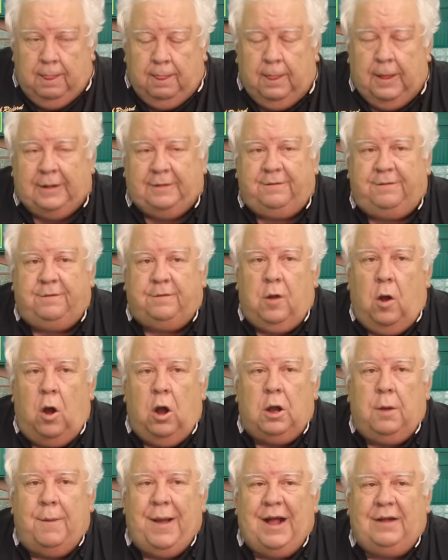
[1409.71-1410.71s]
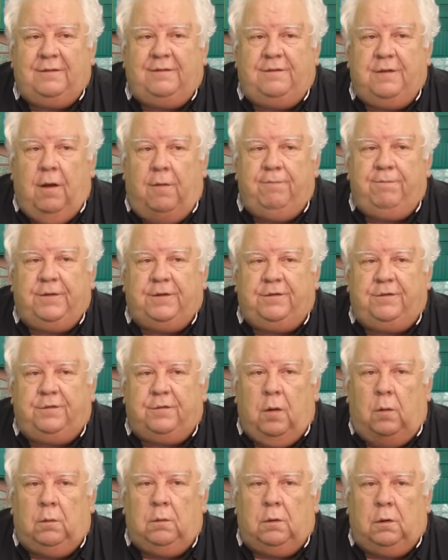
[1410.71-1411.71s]
Let's talk about Selfish
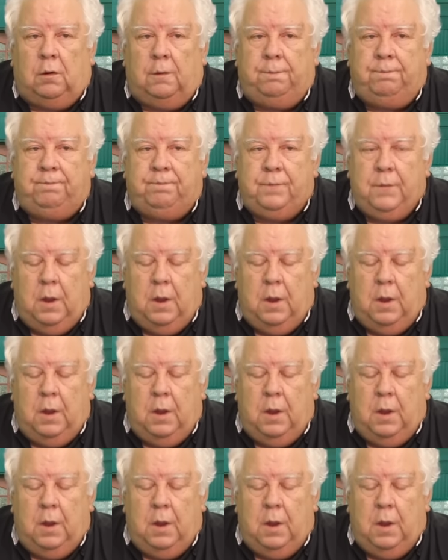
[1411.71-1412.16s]
Solar.